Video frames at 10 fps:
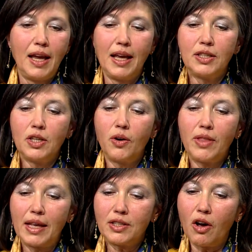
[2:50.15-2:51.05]
And so
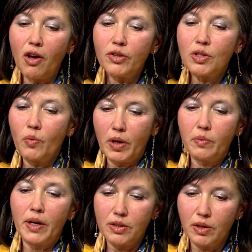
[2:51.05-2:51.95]
that's also
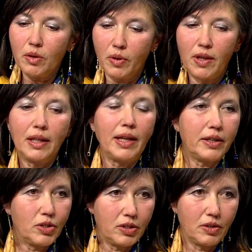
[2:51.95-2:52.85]
what we're doing with that
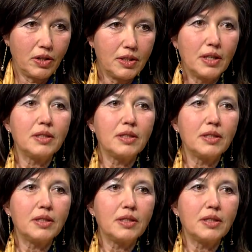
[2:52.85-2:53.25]
lecture series.